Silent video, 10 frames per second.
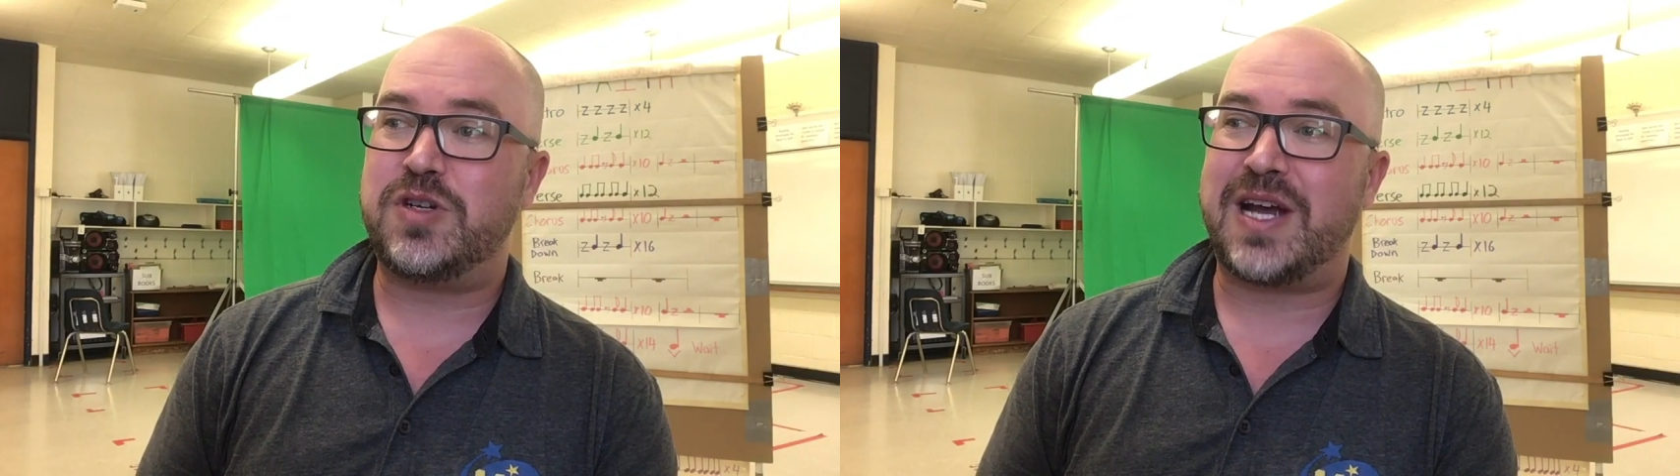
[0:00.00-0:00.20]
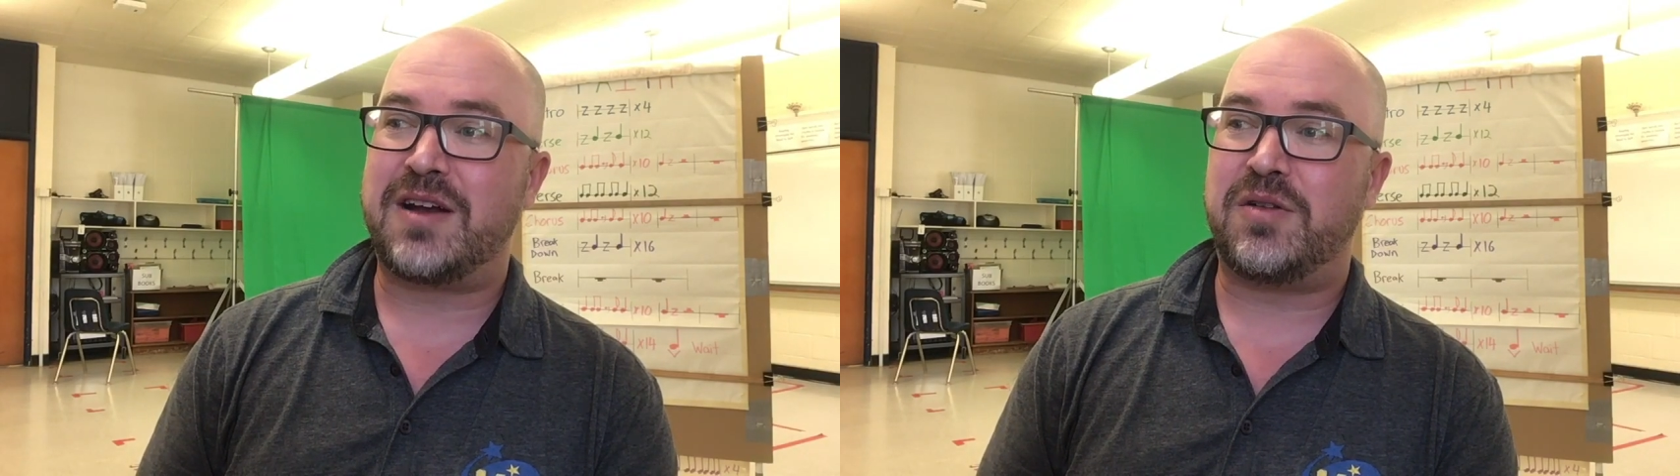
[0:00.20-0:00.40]

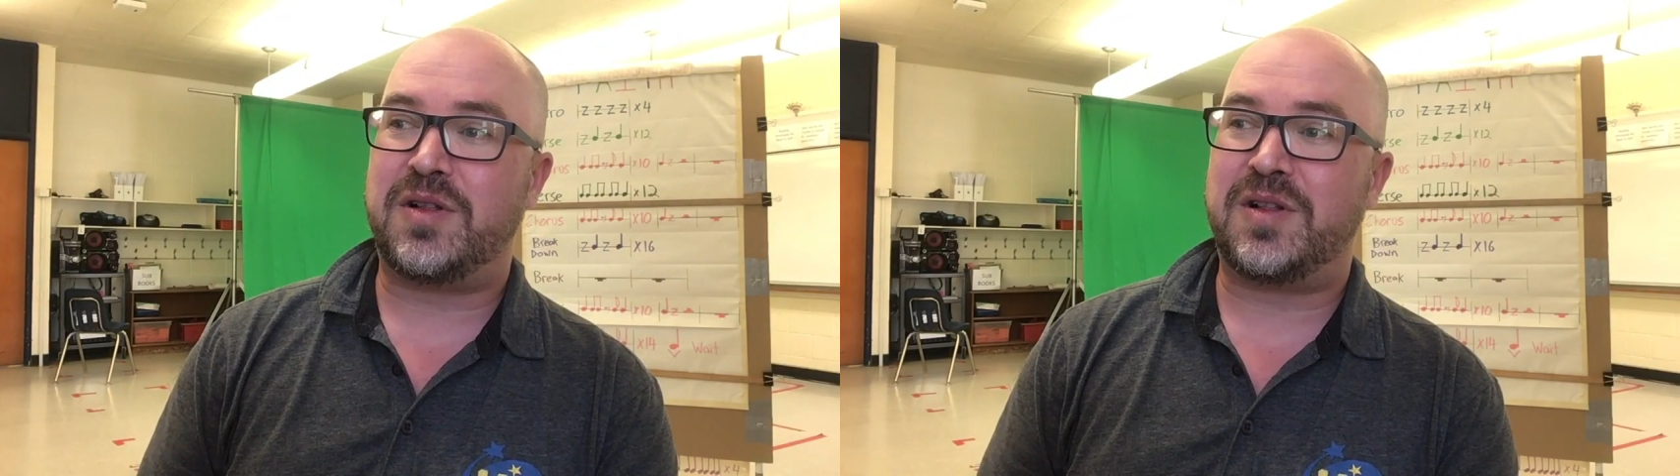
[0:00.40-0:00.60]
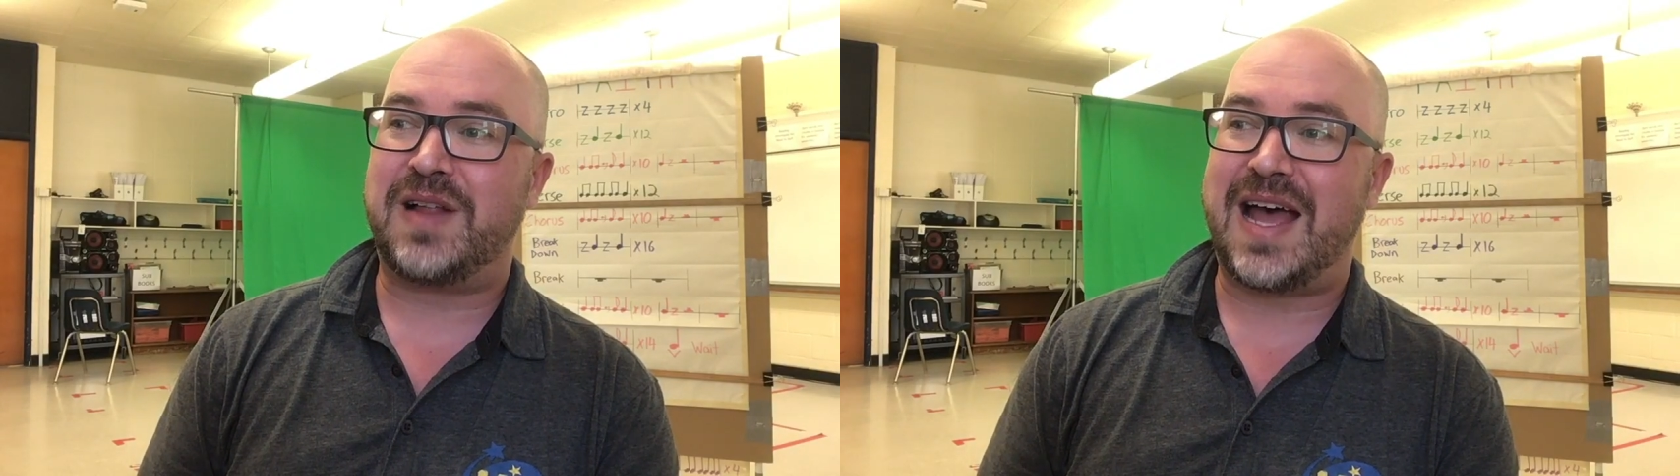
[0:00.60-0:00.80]

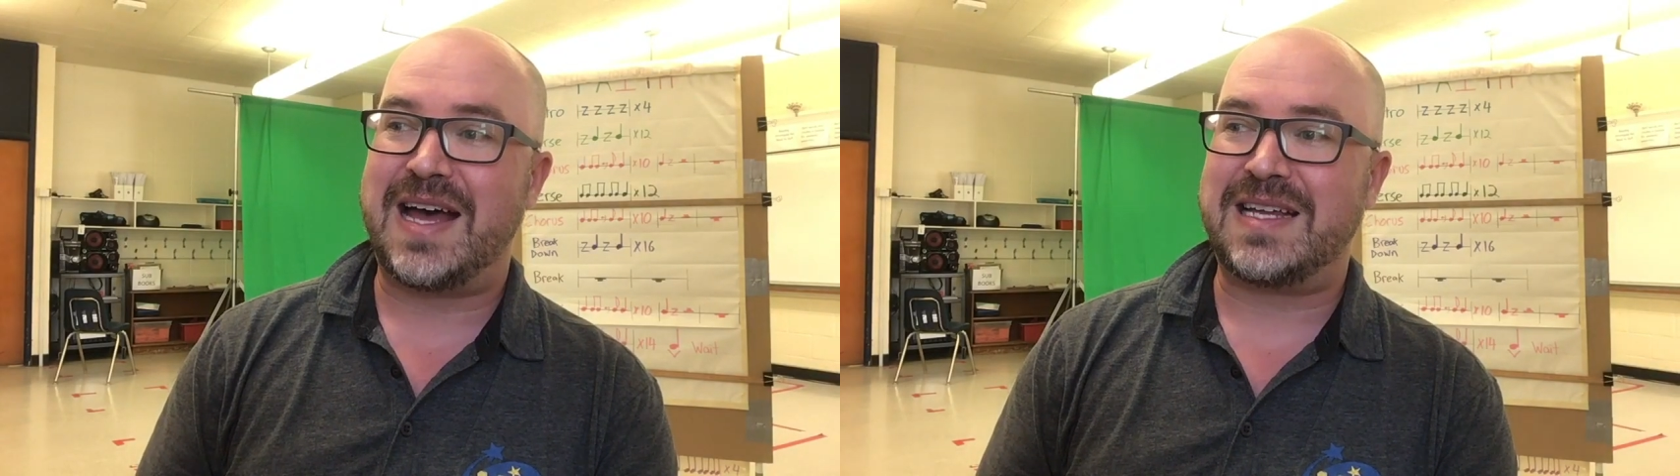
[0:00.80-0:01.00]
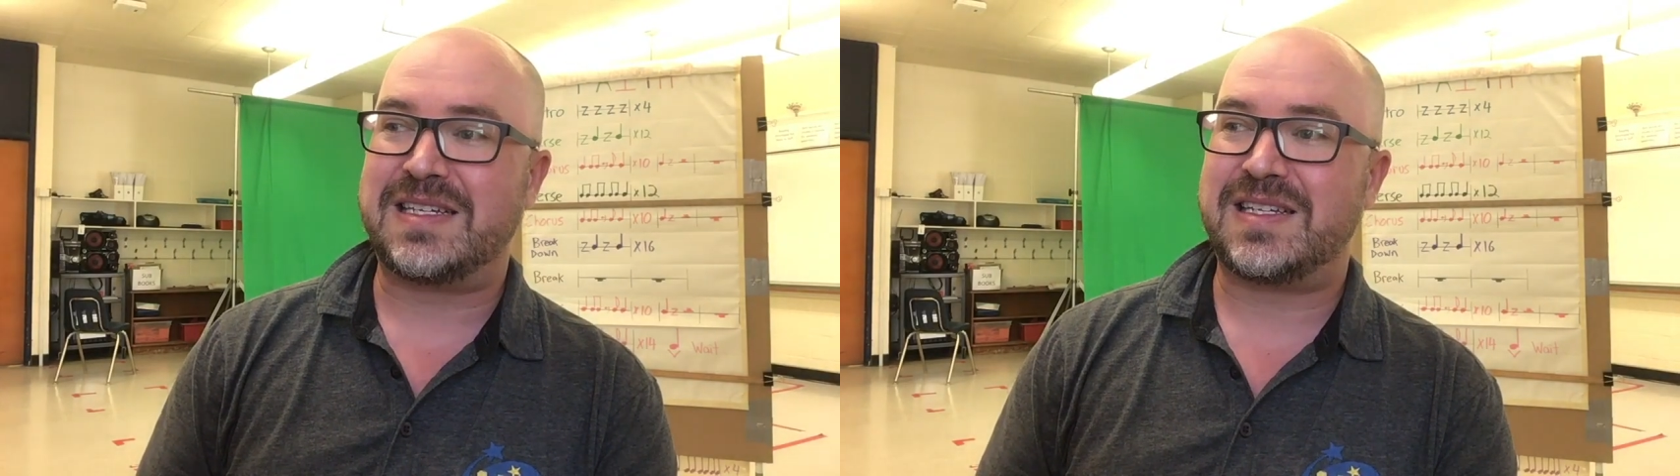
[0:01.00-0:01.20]
channel
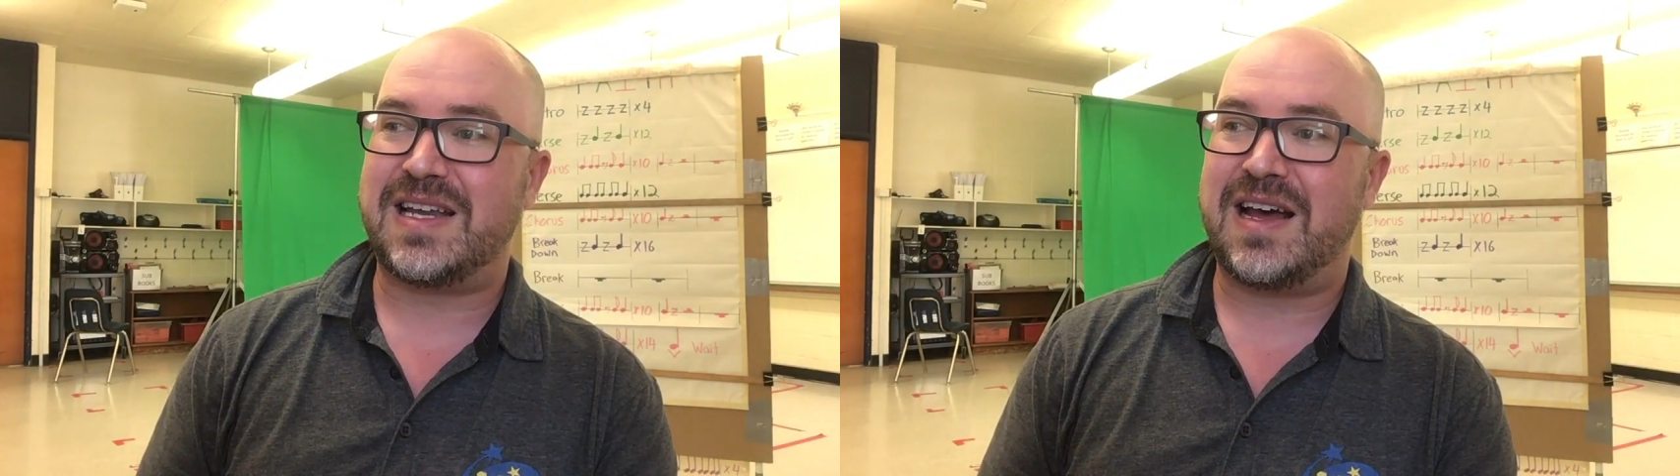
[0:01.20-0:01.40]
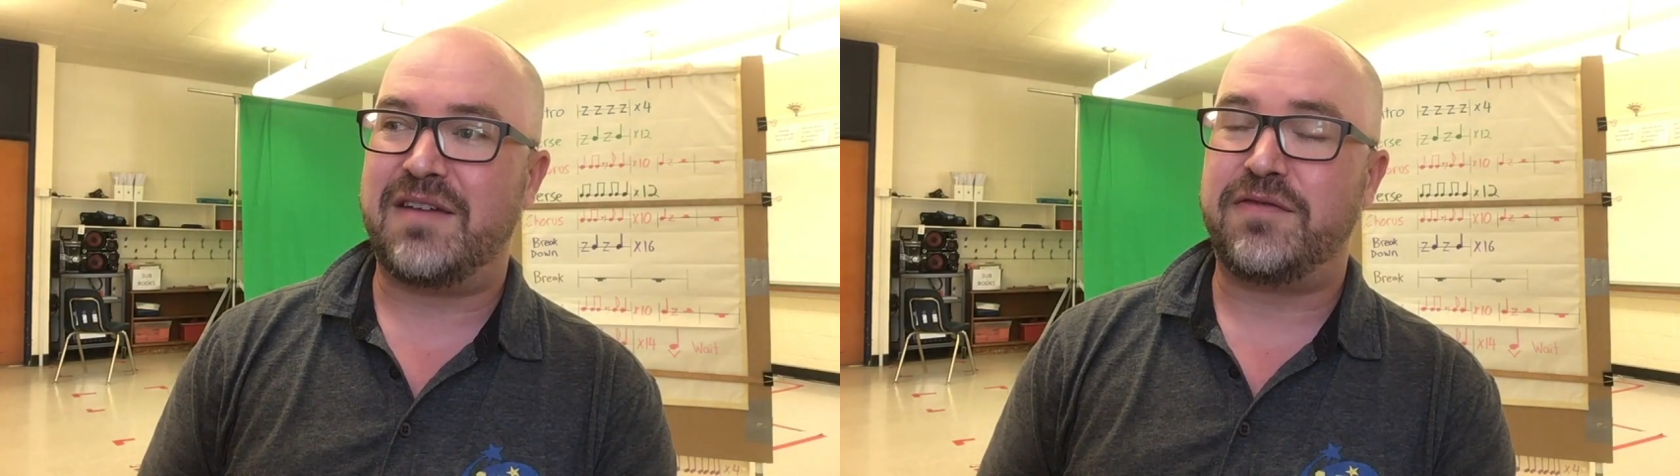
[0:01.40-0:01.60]
has
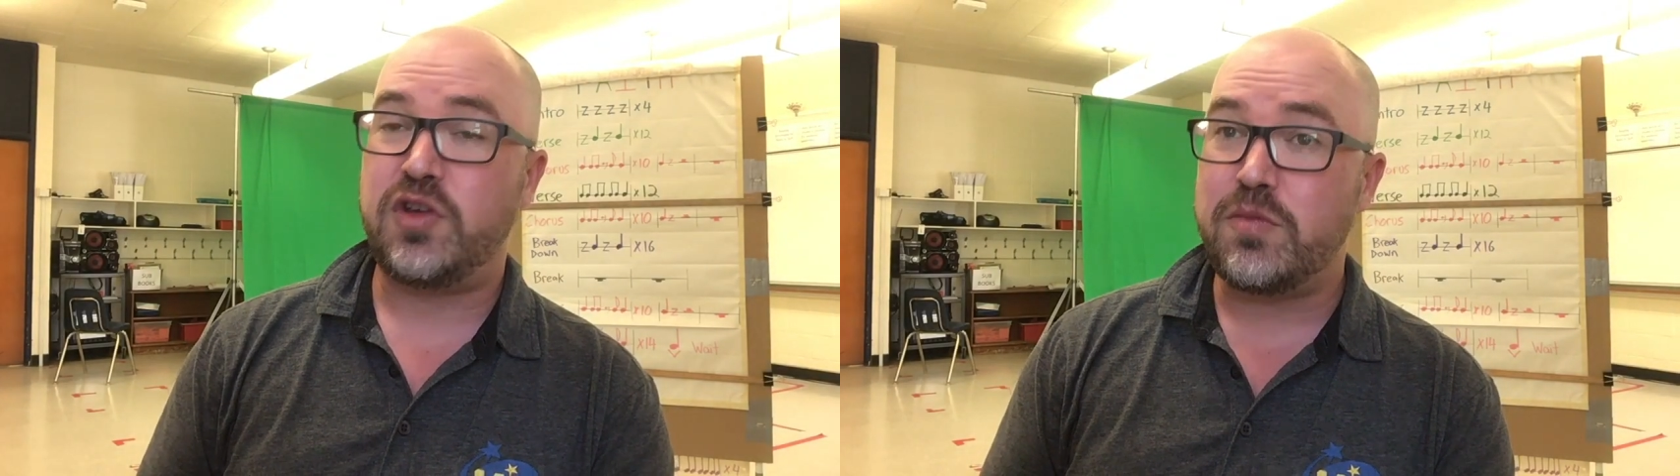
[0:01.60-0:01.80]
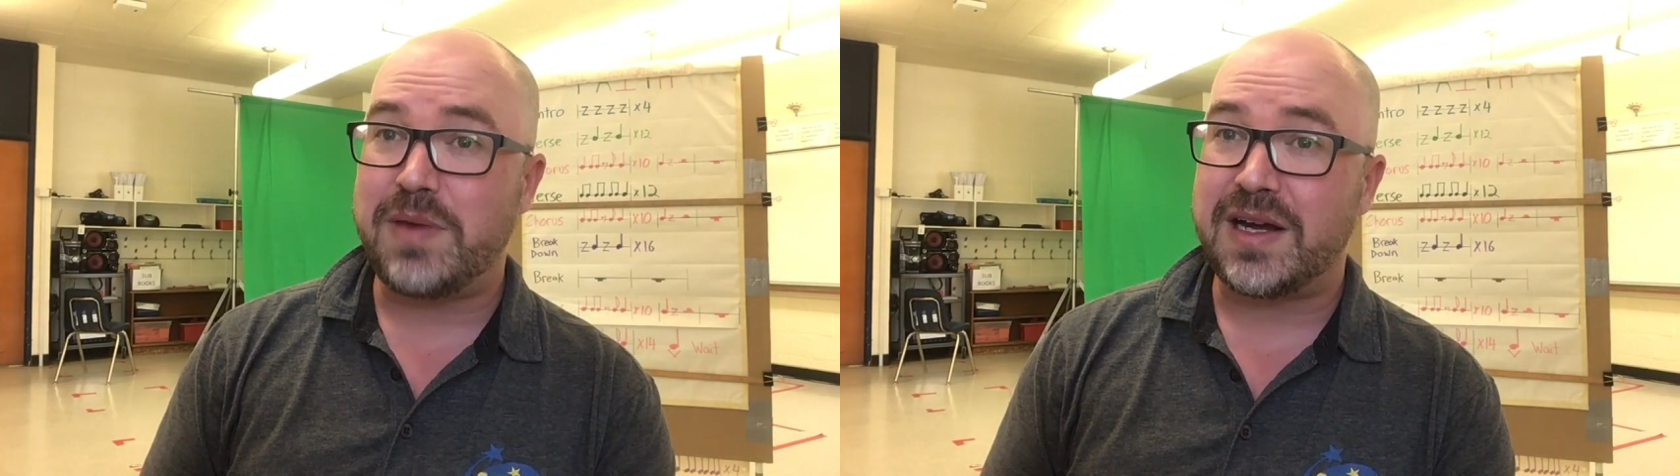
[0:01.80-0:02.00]
a
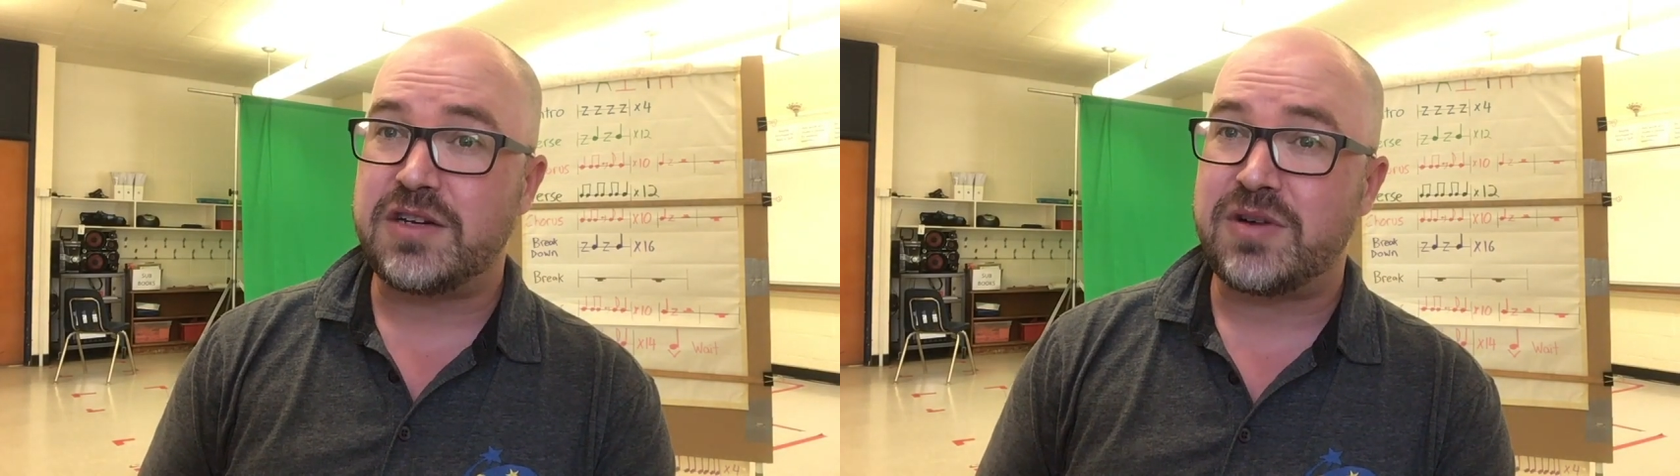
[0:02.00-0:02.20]
few bucket